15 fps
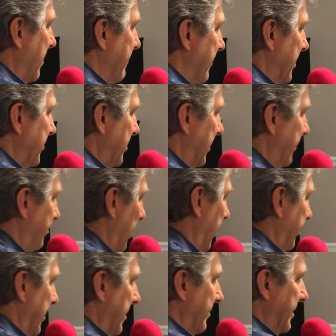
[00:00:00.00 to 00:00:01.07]
convinced he's
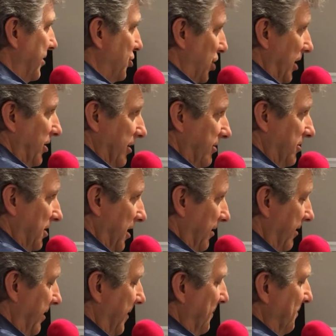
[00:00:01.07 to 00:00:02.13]
probably going to be a genius.
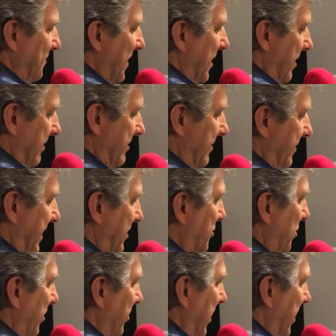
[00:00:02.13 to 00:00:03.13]
That sort of